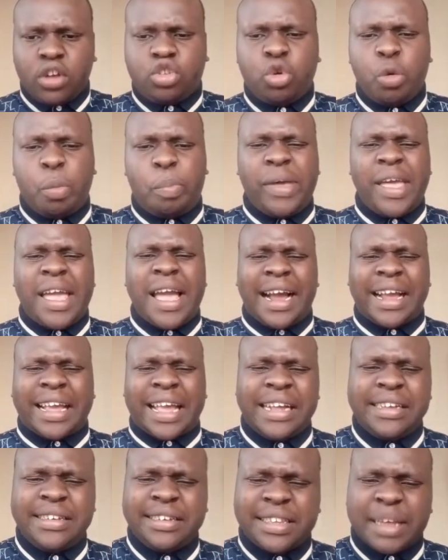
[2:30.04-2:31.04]
to be
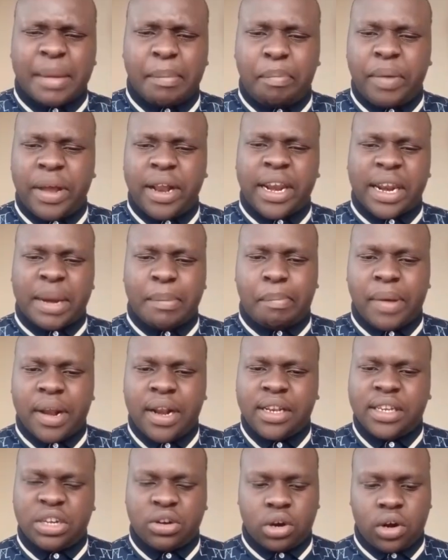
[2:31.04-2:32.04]
against the
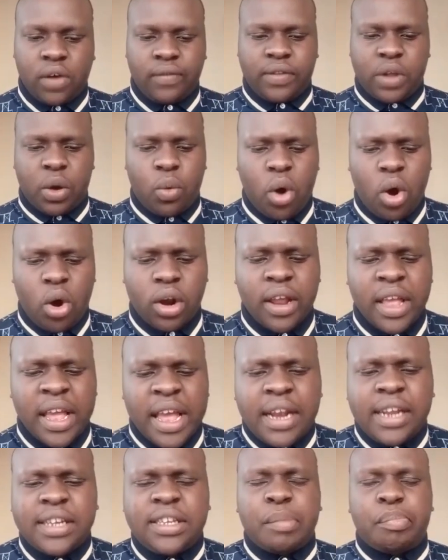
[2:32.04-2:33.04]
rebuilding of the wall.
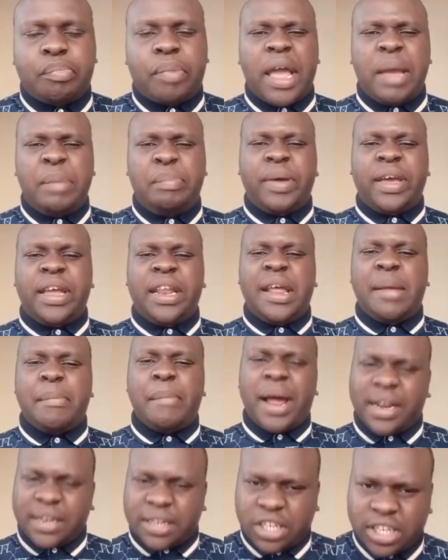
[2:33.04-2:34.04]
Little Bible,
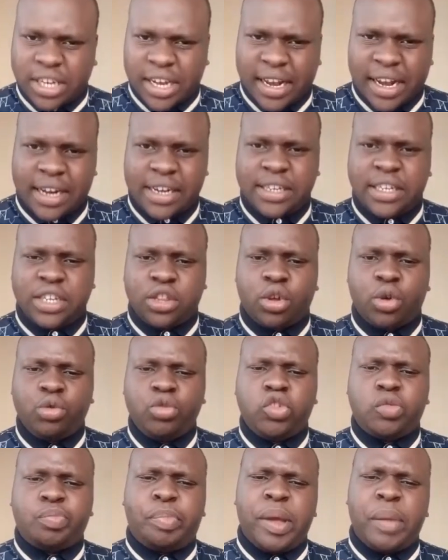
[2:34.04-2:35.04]
Malishela, little
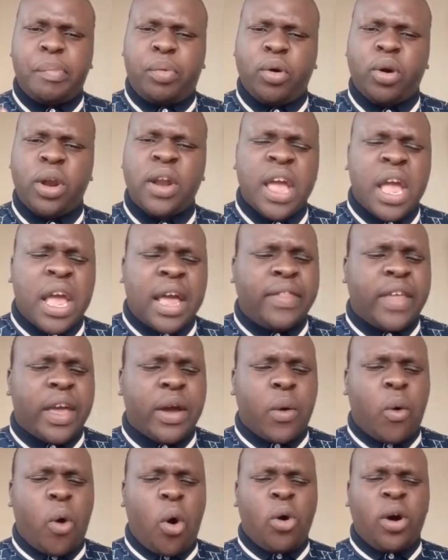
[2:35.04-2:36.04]
those people,
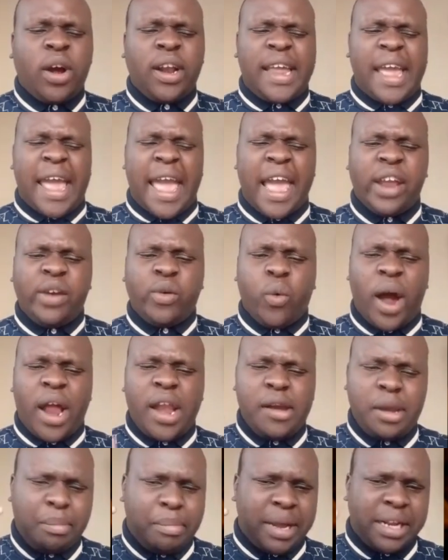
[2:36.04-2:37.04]
they only had
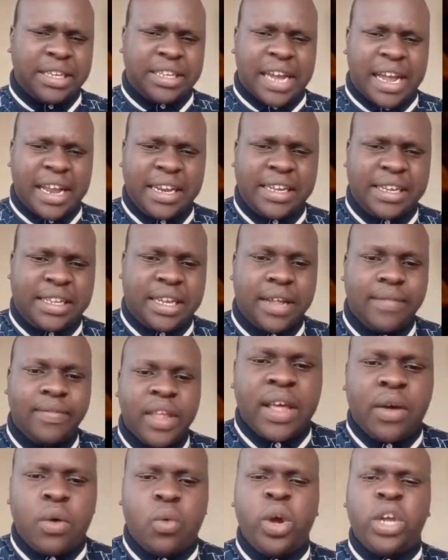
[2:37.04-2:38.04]
one mentality,
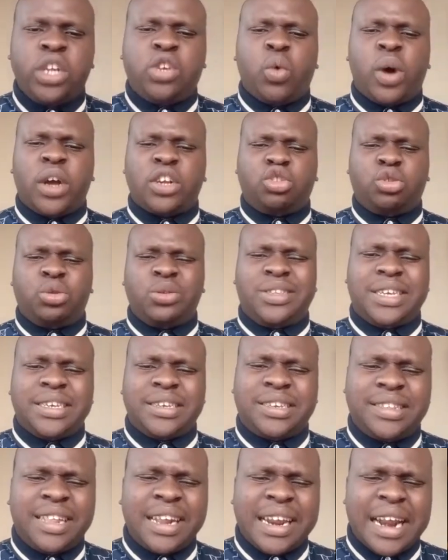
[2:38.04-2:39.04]
which was to
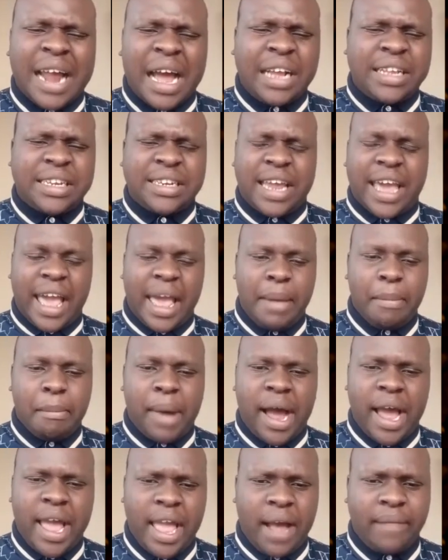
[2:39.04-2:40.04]
distract
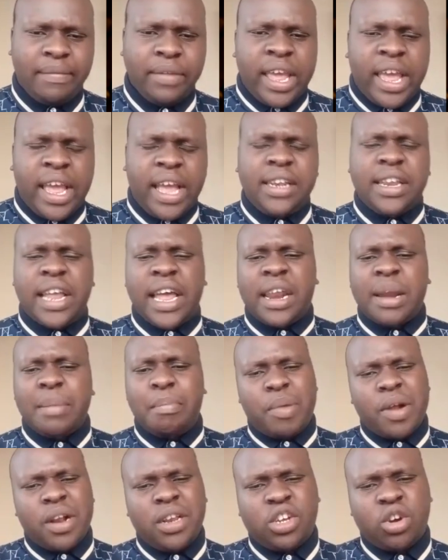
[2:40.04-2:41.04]
Nehemiah in the
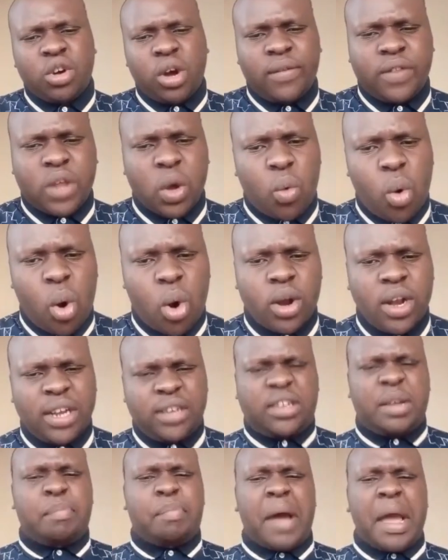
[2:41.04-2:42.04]
rebuilding of the wall.
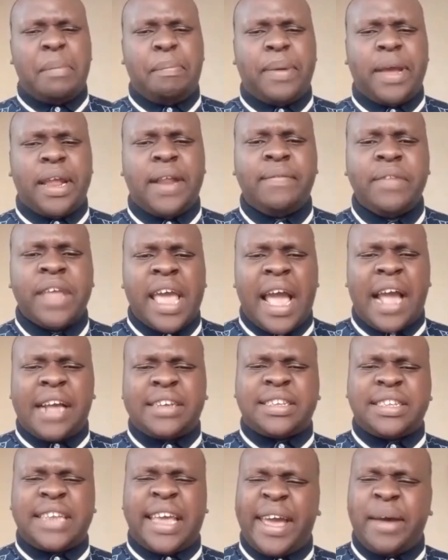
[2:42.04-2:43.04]
Little Bible,
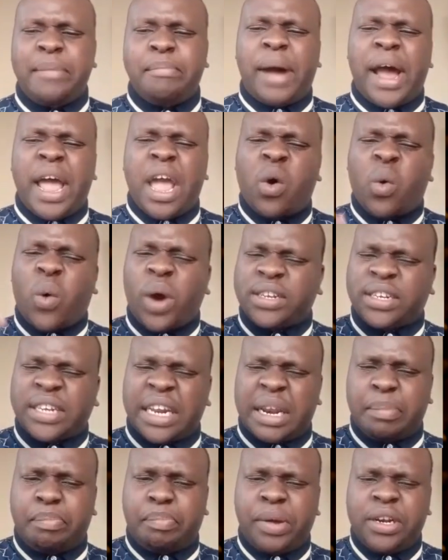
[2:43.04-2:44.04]
as Nehemiah
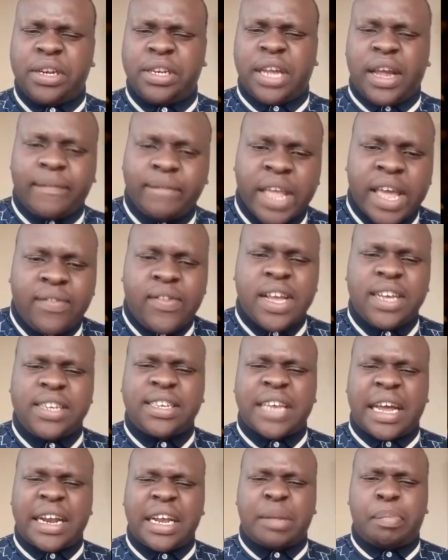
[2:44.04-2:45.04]
was rebuilding,
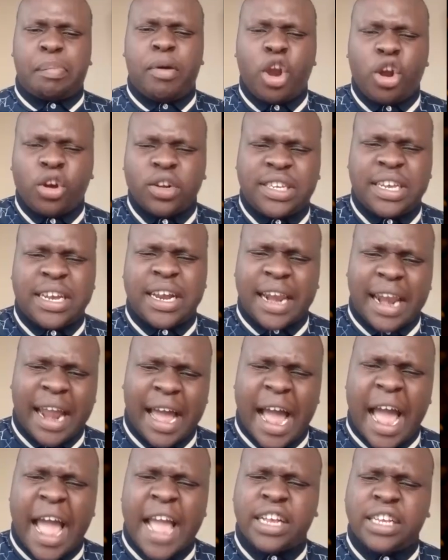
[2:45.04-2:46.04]
they started plotting
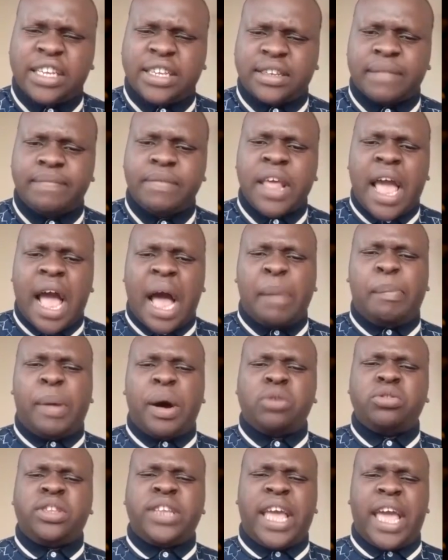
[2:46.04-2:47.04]
lies
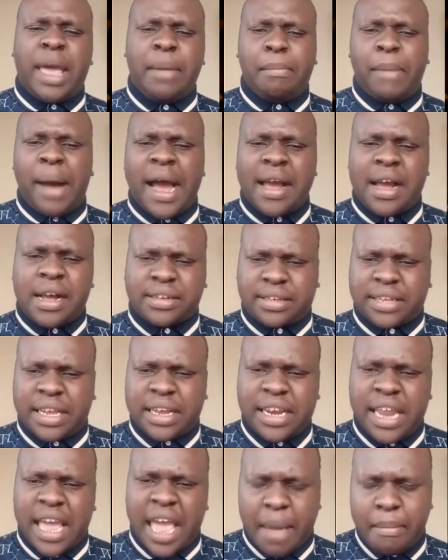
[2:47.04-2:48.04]
about Nehemiah,
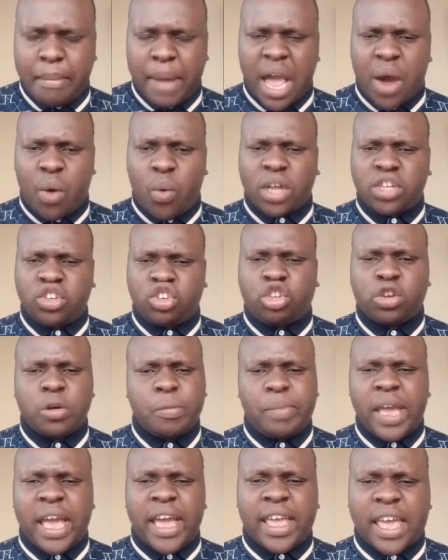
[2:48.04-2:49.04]
saying Nehemiah wants
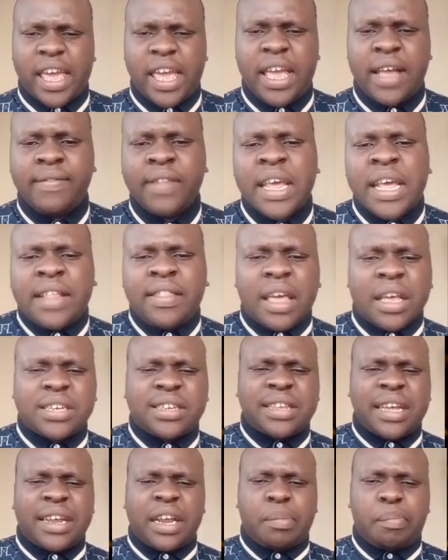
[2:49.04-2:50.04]
to be a king.
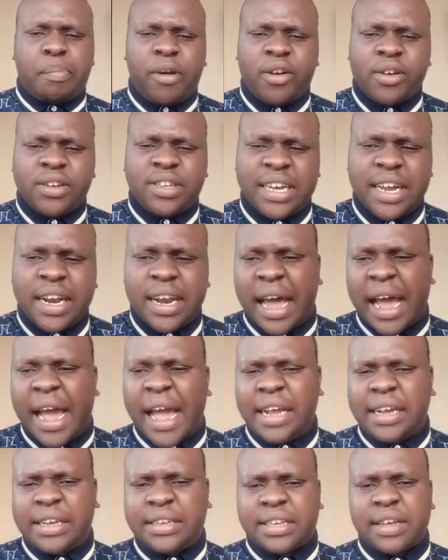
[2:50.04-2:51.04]
They started plotting
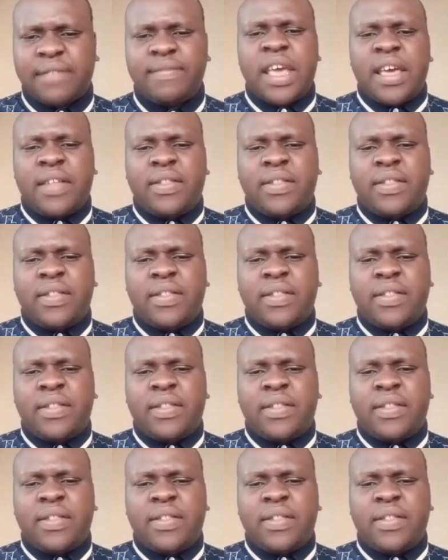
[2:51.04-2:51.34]
lies